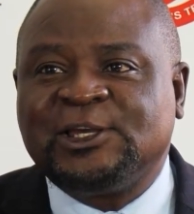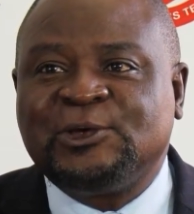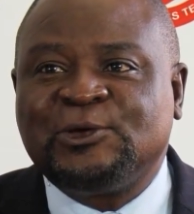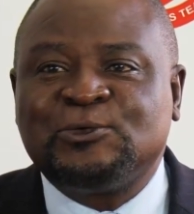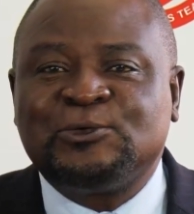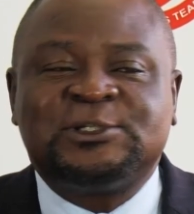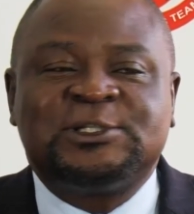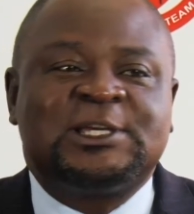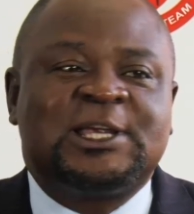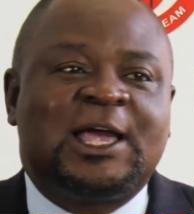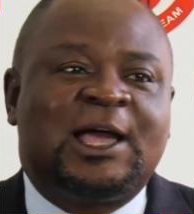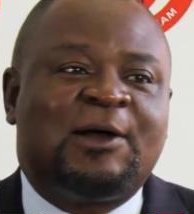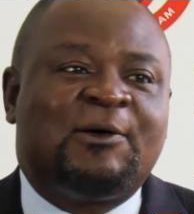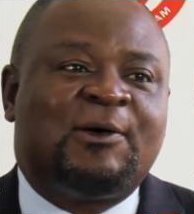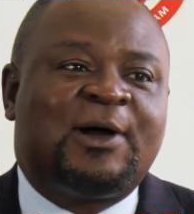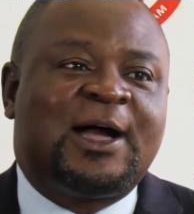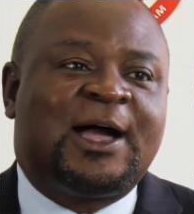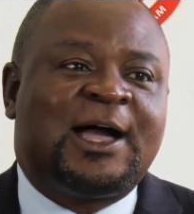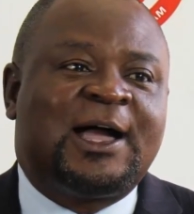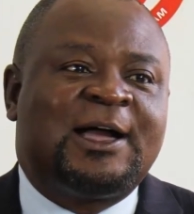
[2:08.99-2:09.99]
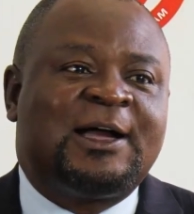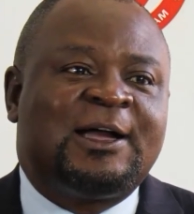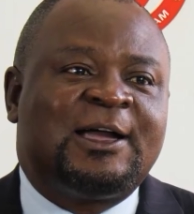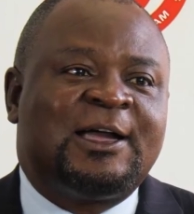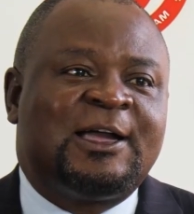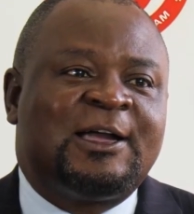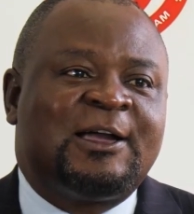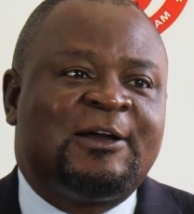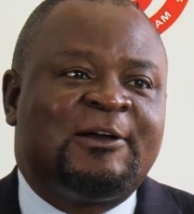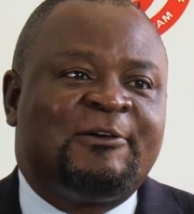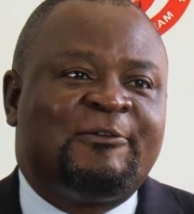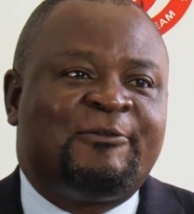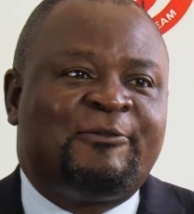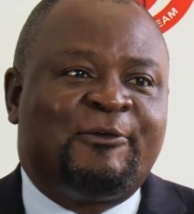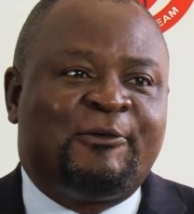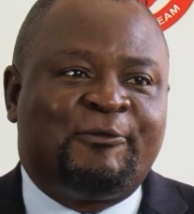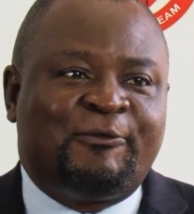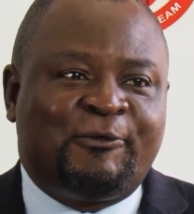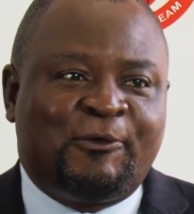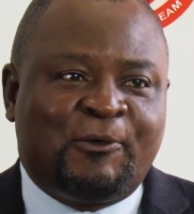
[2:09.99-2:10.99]
using our
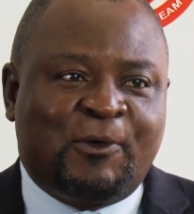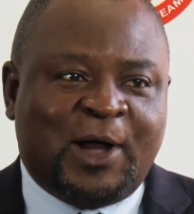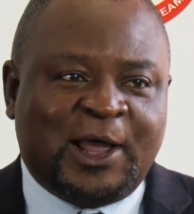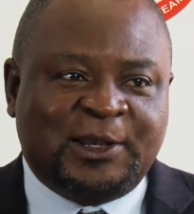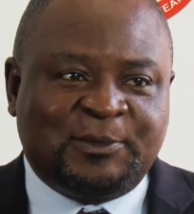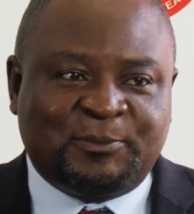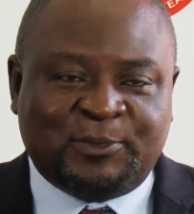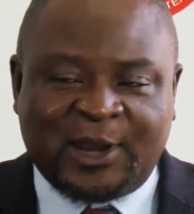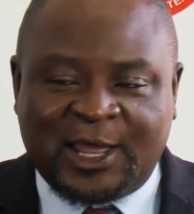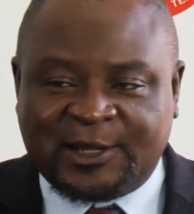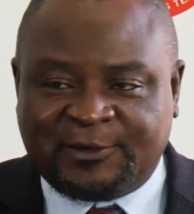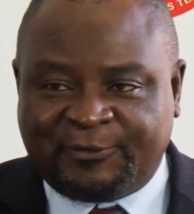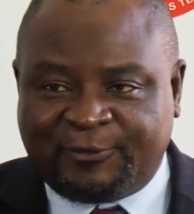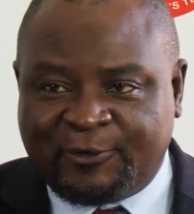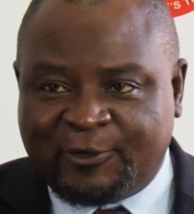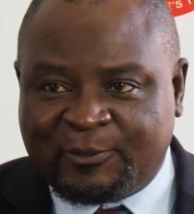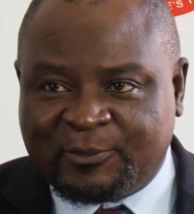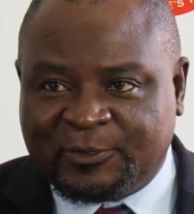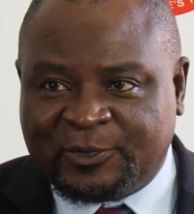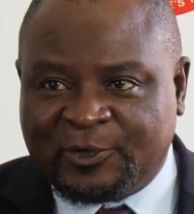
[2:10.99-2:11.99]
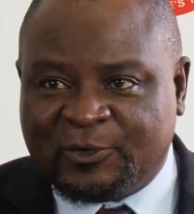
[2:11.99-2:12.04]
441 platform.